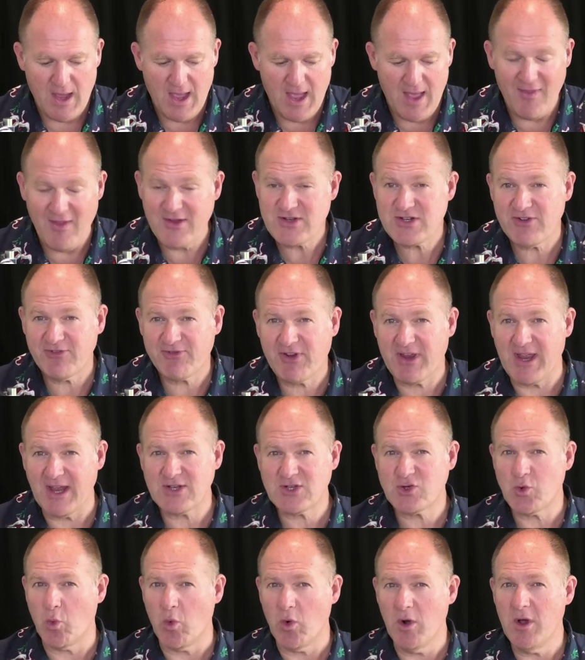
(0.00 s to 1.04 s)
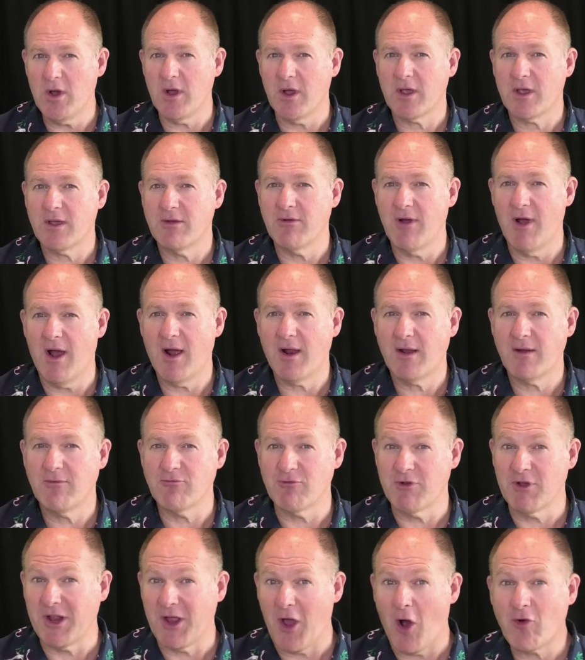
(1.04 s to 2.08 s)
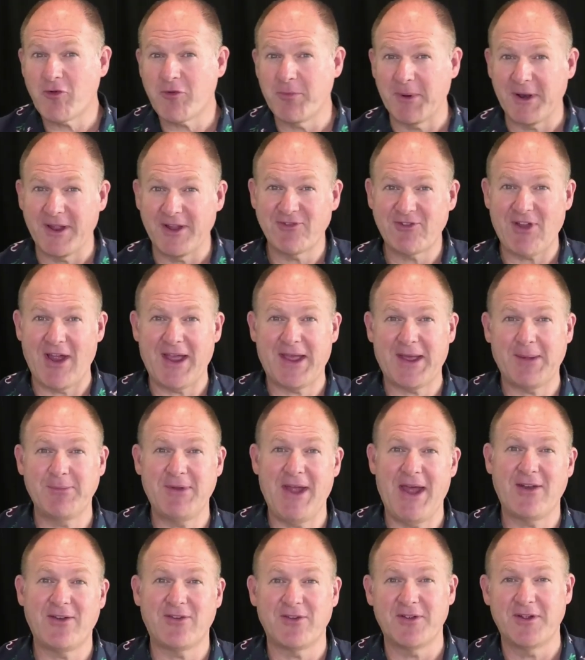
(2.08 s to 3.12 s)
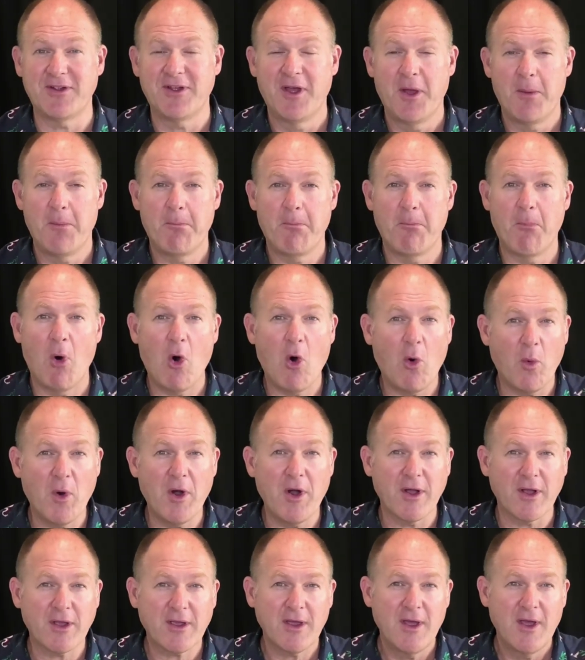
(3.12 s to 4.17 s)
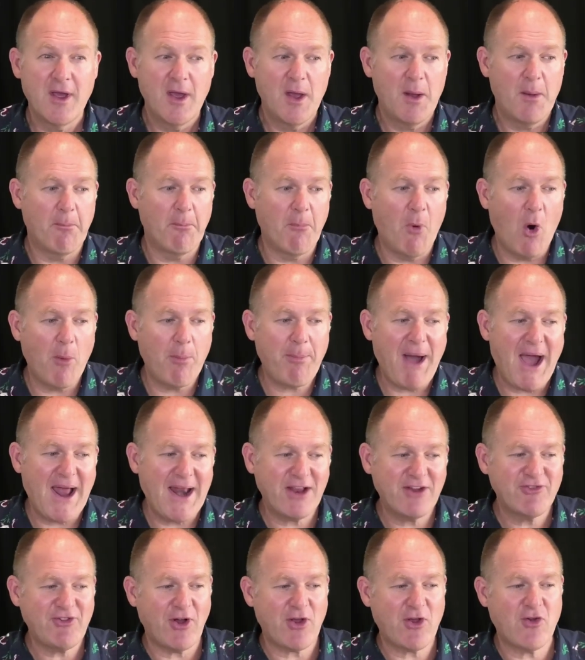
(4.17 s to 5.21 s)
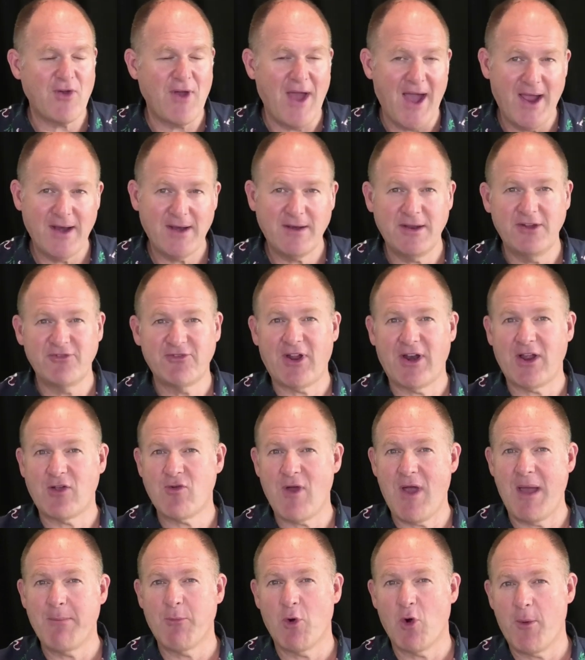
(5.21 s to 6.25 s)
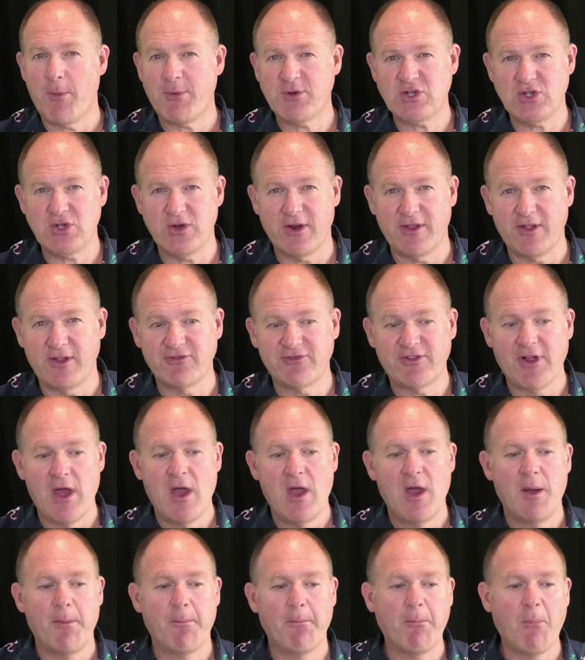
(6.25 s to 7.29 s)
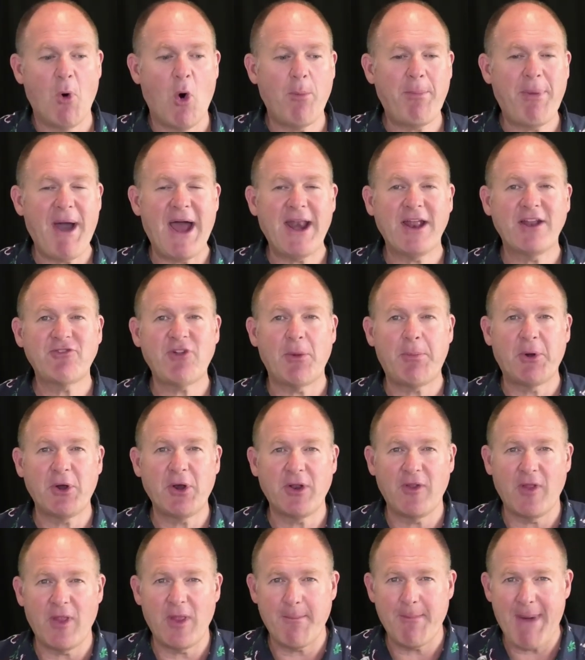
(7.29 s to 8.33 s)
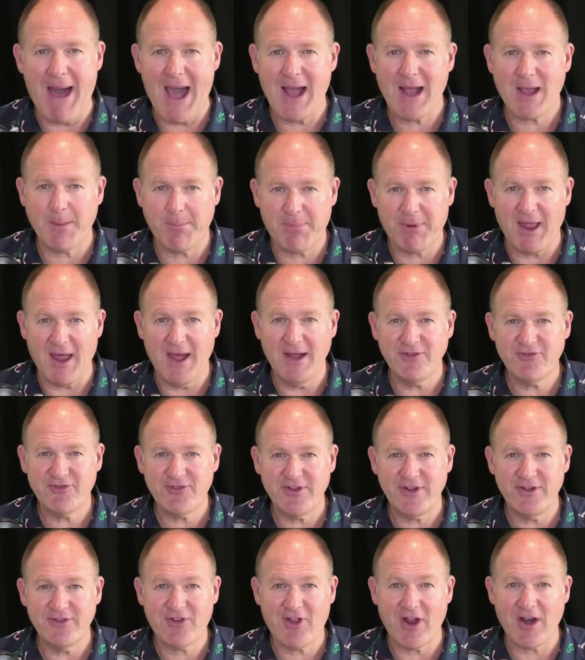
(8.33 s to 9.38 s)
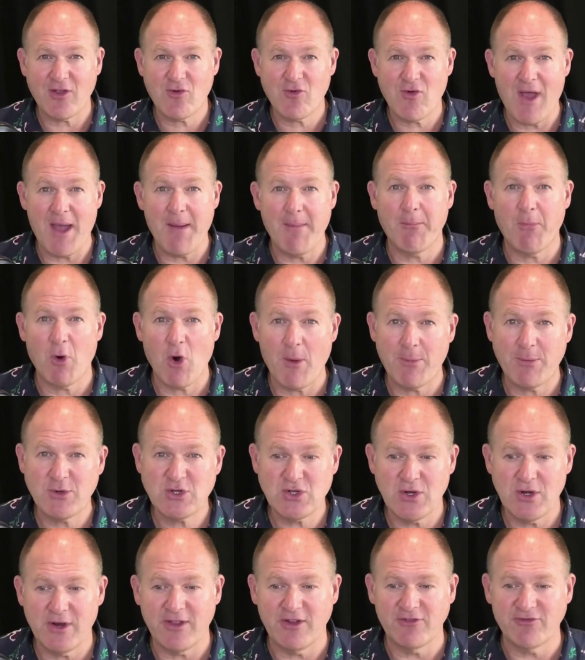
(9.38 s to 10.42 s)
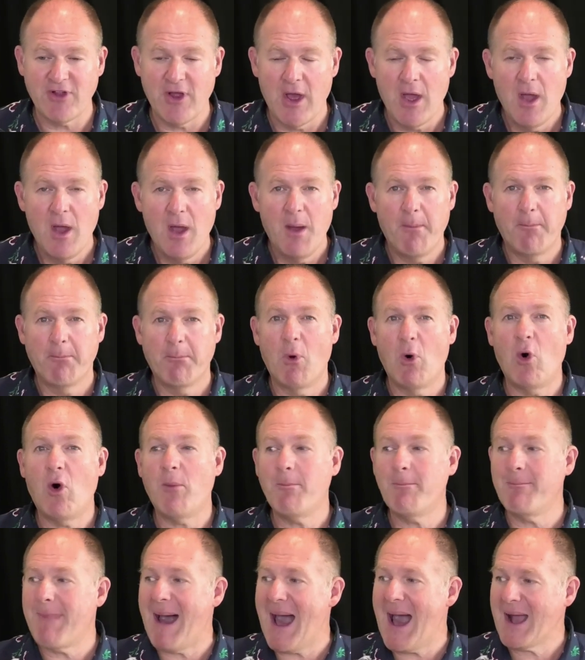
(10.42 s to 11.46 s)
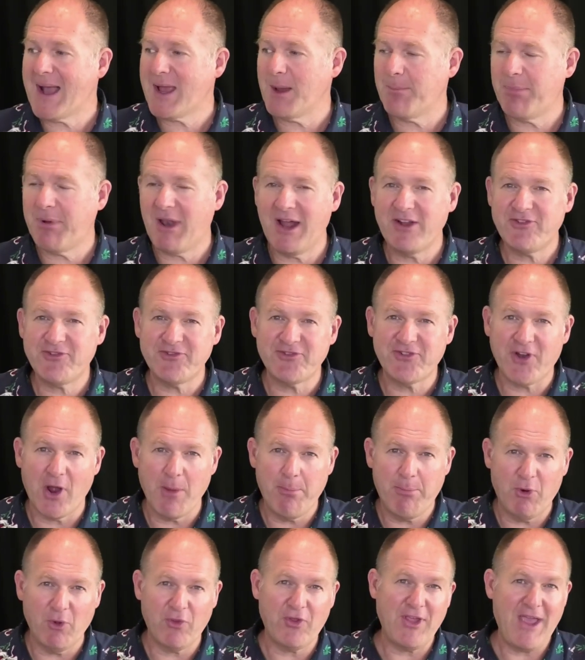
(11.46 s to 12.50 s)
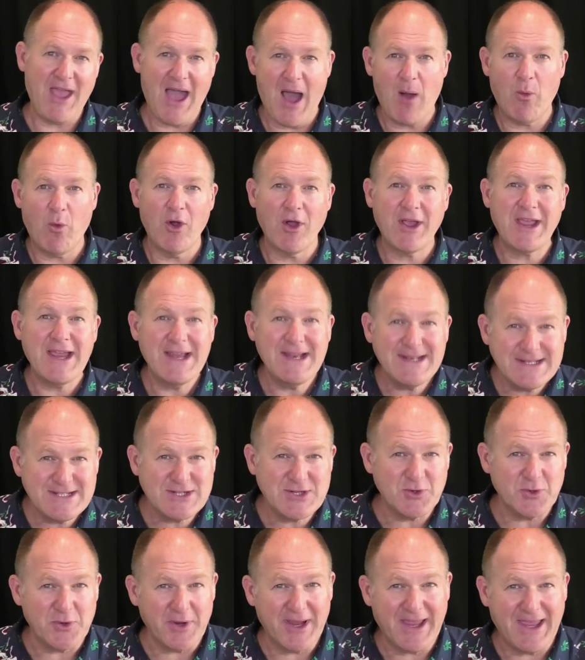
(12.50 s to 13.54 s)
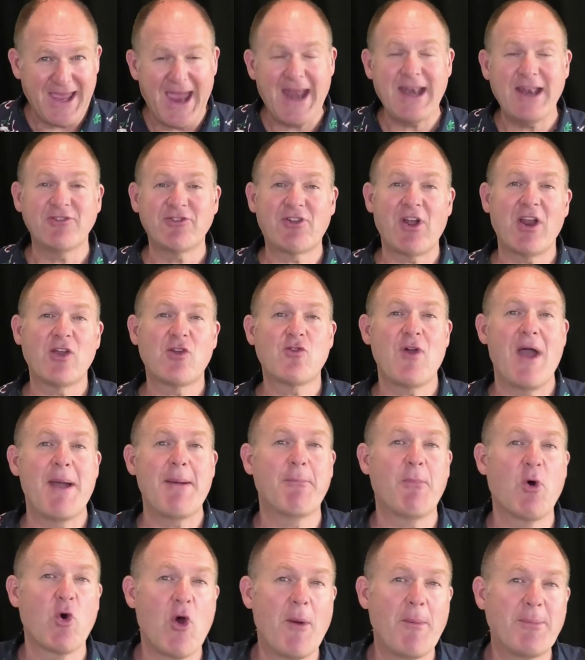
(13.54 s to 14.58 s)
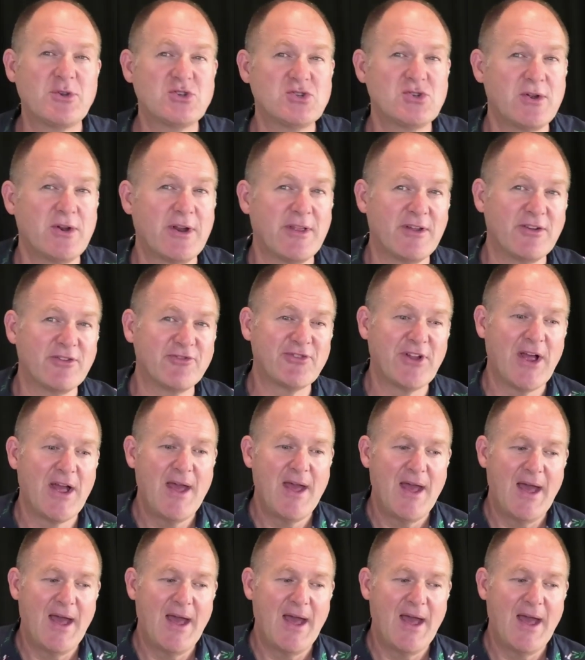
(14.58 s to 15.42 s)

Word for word: and then just get to work. Right? Really, ultimately, it's going to come down to more work. More paintings I create is going to create more opportunities more paintings I put into the marketplace is going to create more opportunities. More marketplaces that I put the artwork into, again, is going to create more opportunities.